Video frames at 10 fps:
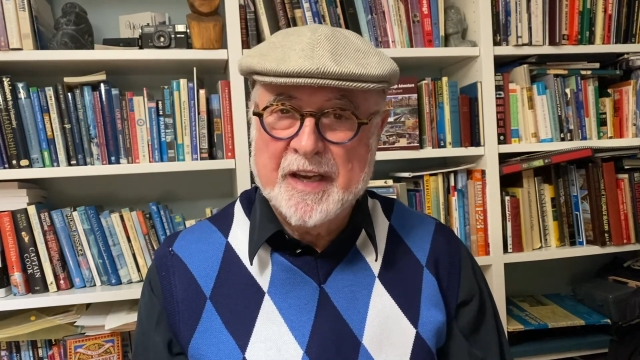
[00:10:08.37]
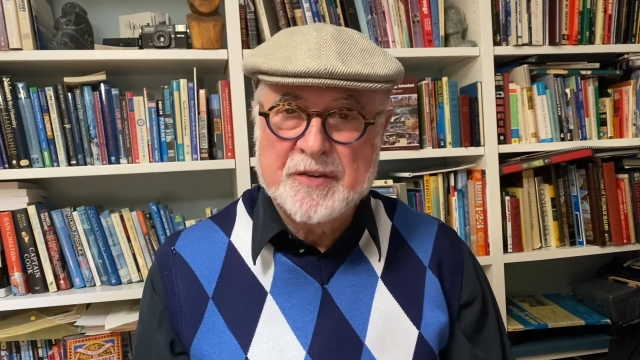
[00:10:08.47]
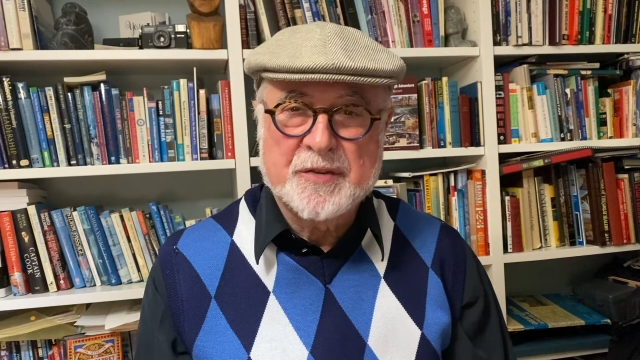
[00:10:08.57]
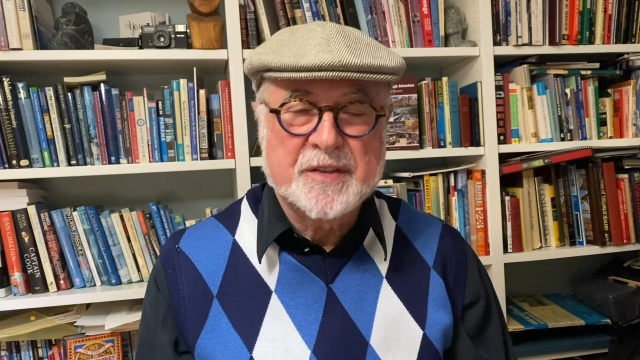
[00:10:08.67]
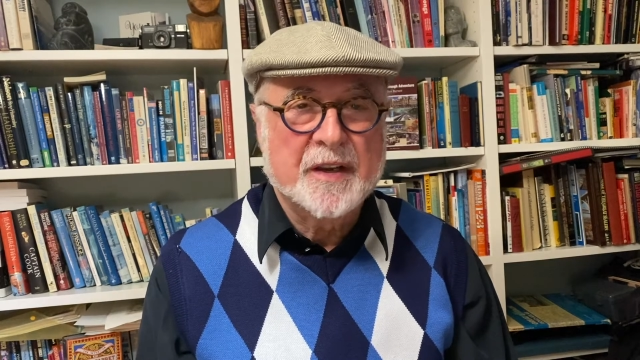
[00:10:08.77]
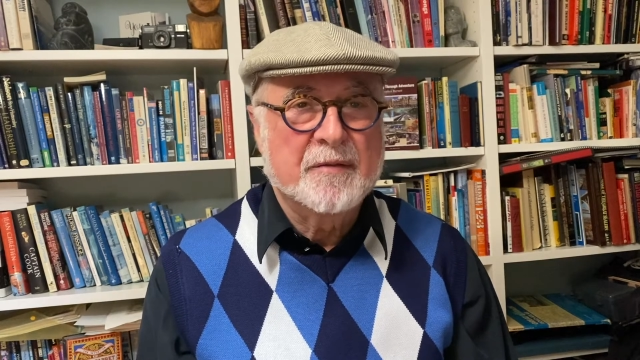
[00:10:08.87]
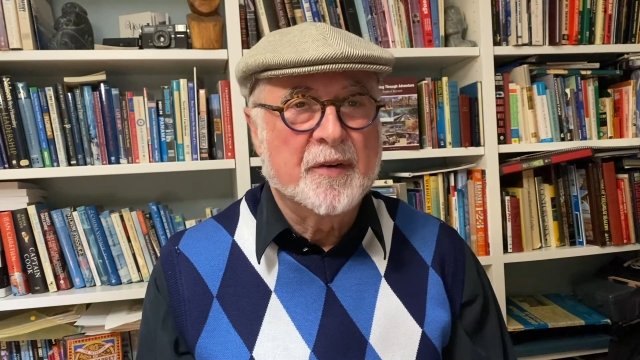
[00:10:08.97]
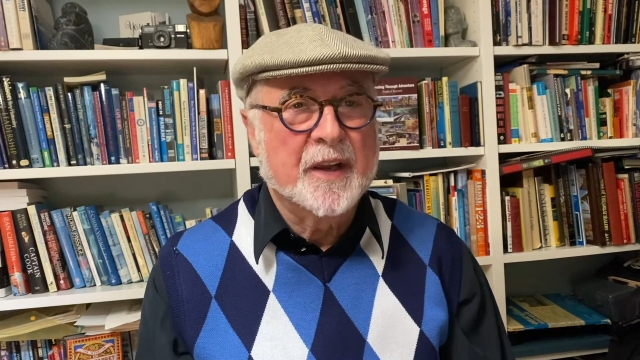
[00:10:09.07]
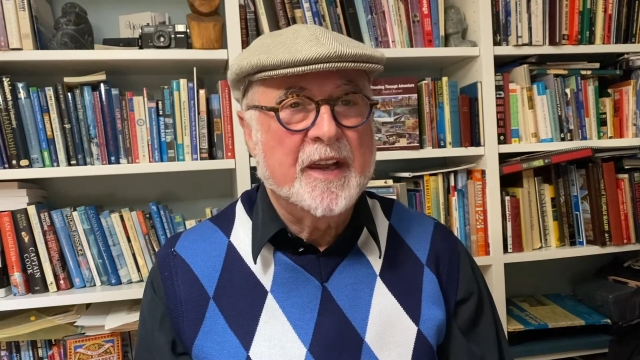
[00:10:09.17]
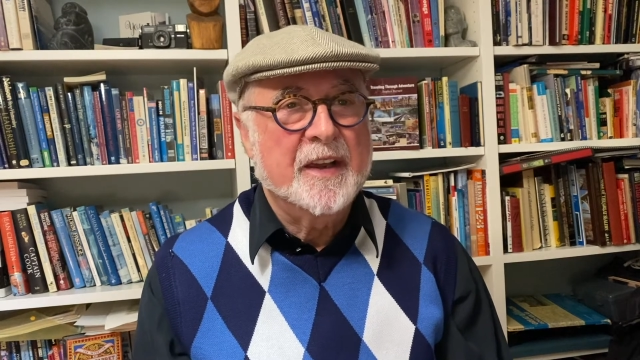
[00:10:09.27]
interesting
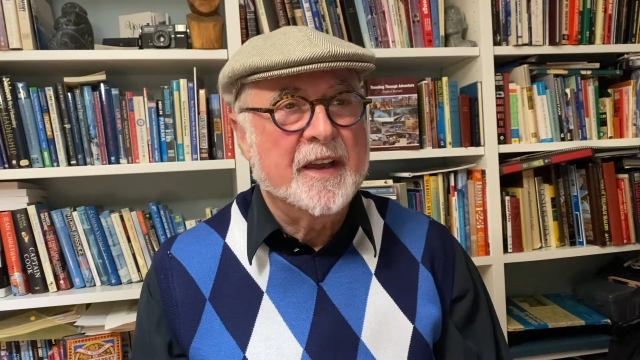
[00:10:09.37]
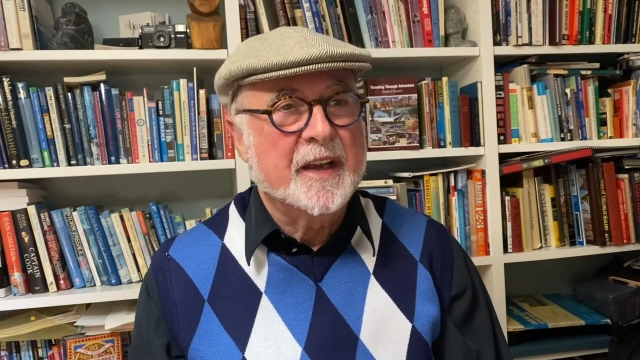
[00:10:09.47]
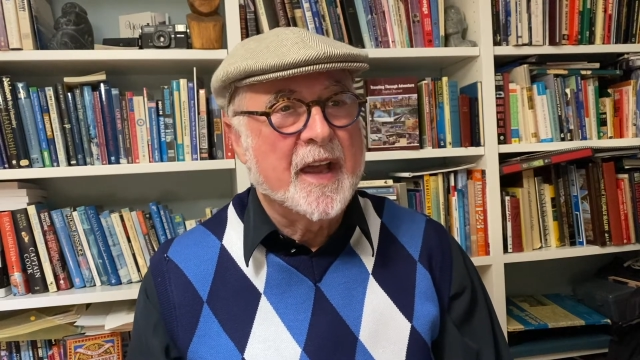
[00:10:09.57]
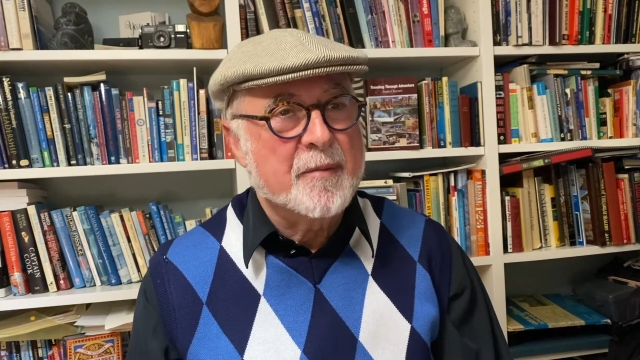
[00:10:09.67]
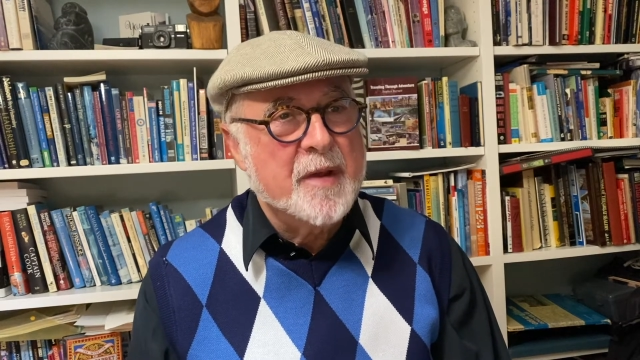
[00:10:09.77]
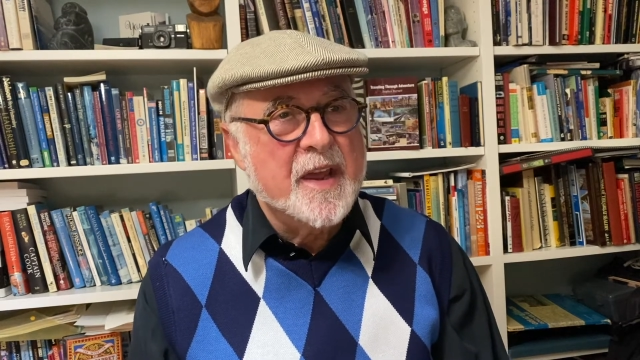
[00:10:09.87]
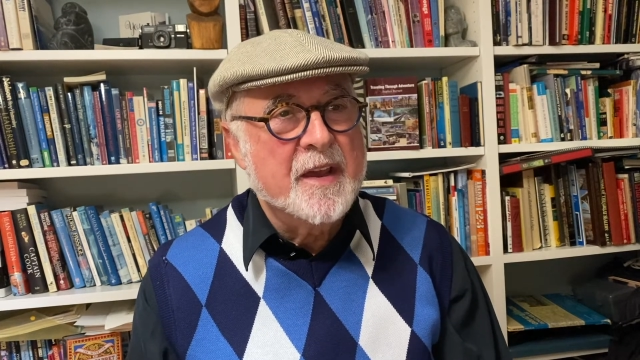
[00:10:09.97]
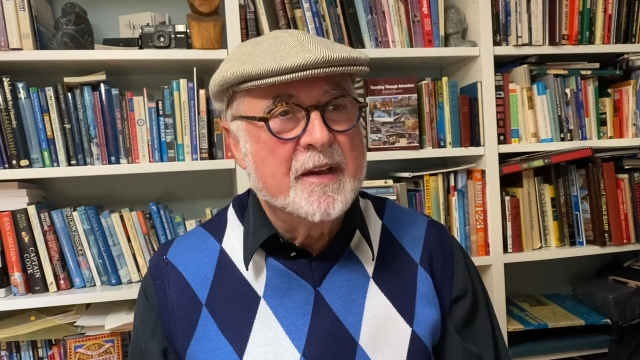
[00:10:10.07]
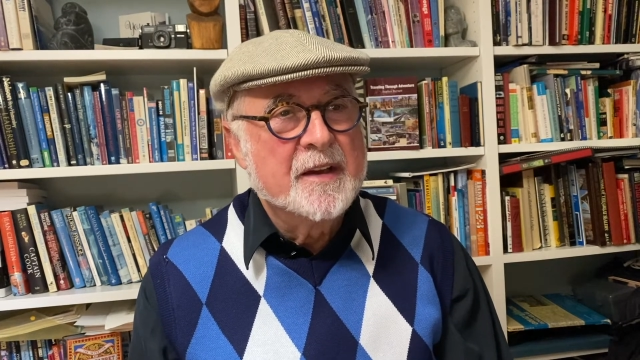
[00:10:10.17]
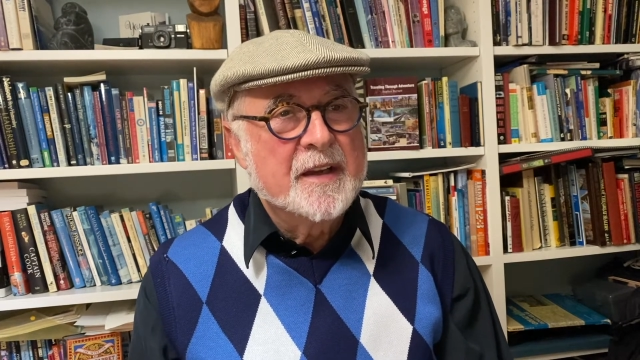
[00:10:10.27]
for a gearhead like me,
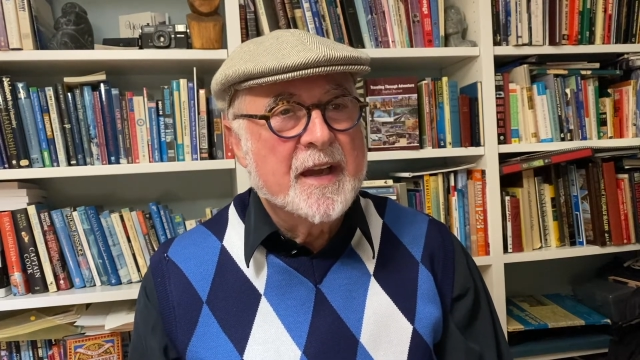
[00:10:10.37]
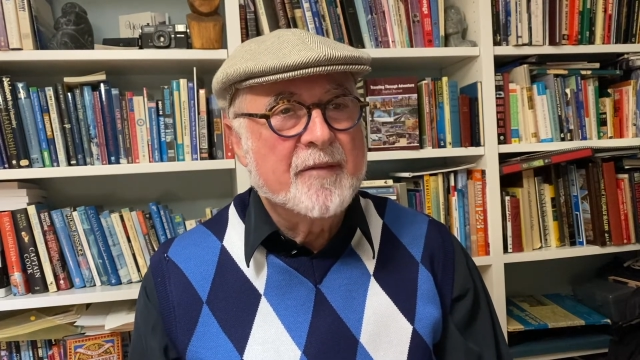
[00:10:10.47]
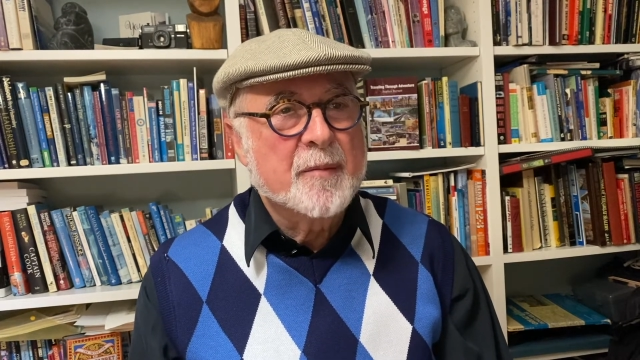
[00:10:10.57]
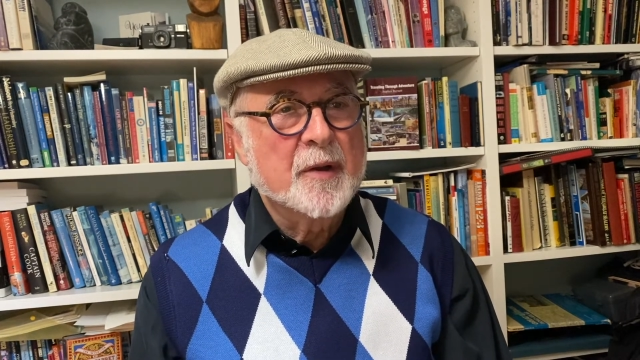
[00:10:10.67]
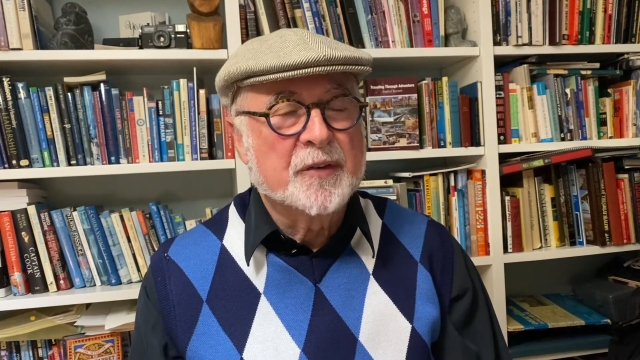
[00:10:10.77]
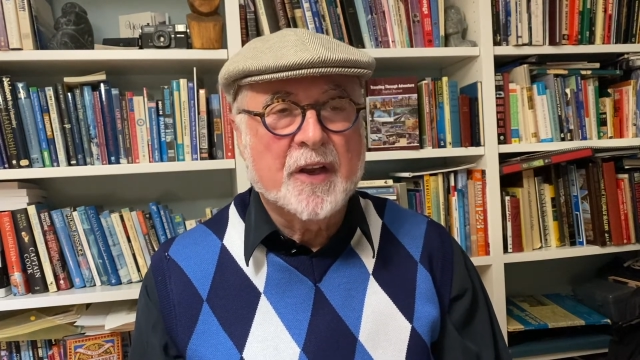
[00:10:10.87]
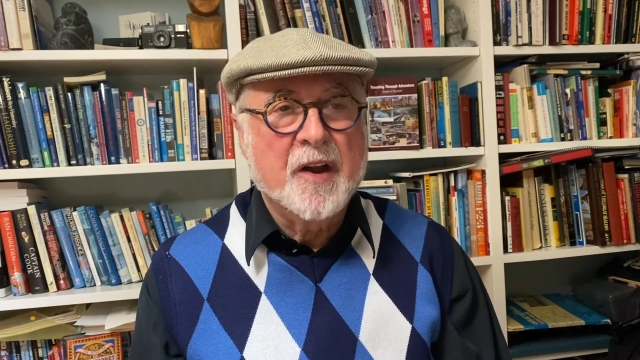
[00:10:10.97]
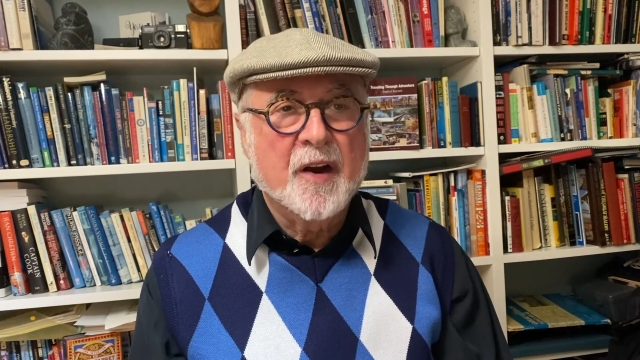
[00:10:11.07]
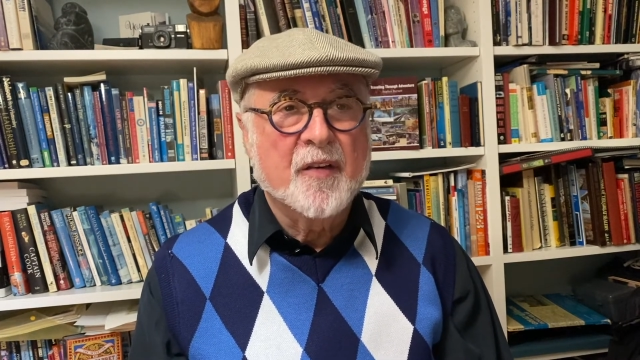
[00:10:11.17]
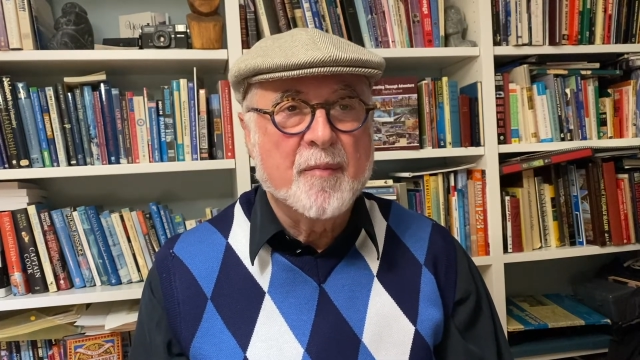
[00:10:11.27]
having built a
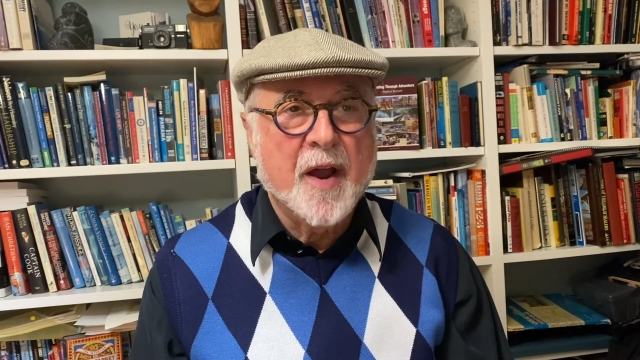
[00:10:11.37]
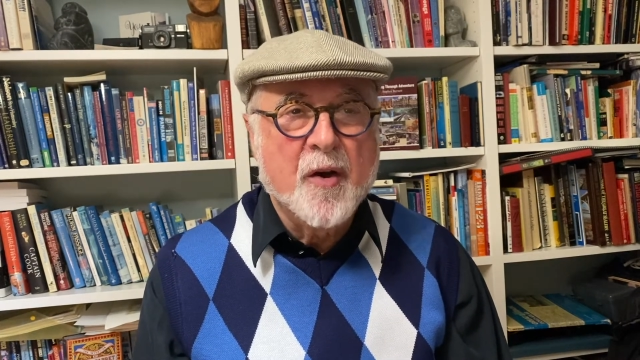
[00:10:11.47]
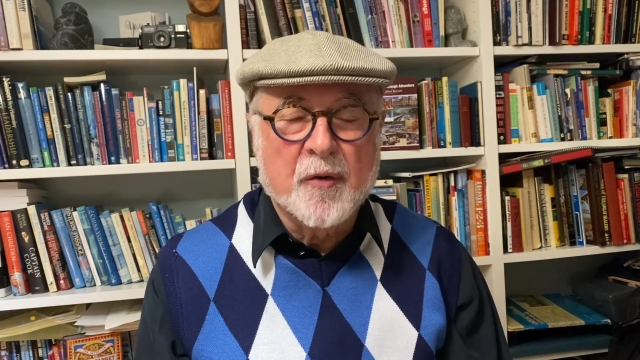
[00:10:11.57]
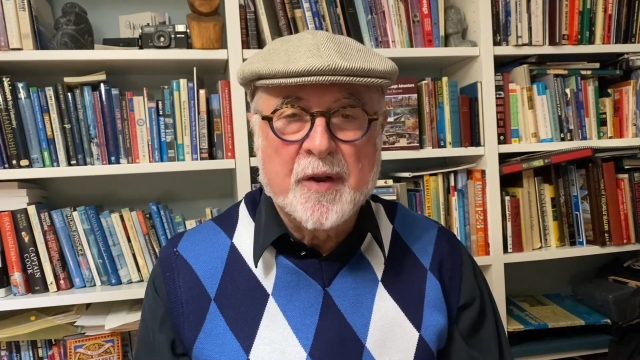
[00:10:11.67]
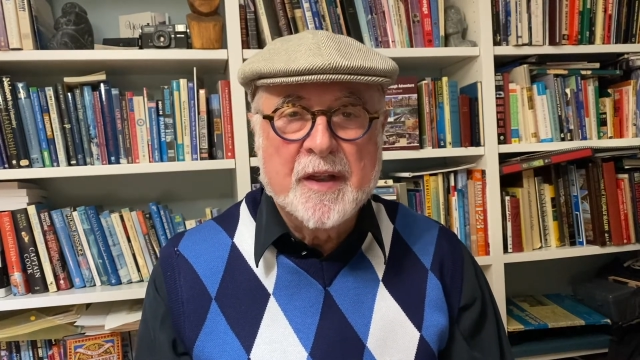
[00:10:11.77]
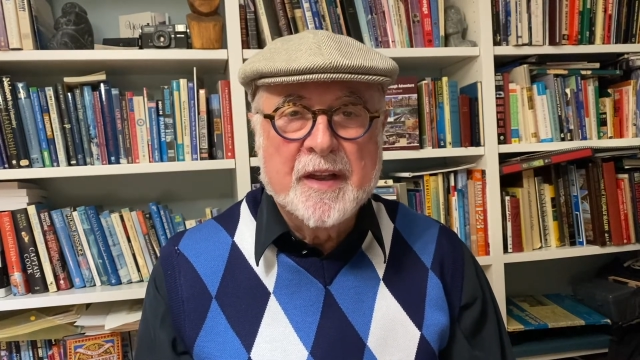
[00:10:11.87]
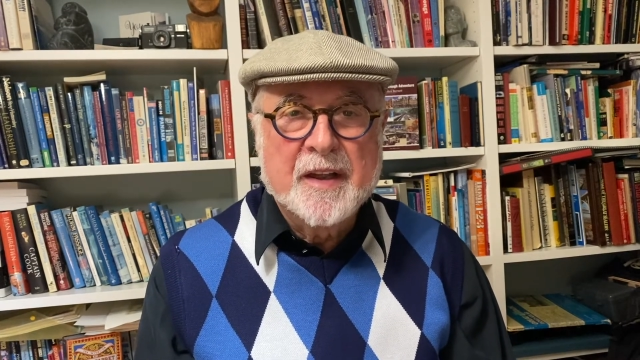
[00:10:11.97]
car of my own,